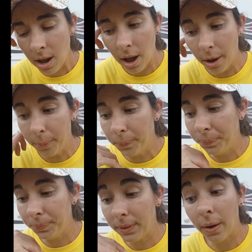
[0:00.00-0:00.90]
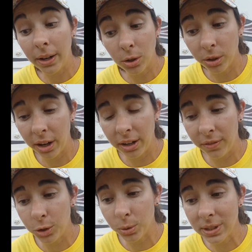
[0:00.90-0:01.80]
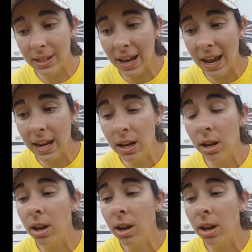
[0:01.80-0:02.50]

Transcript: Um, now I told our individual today,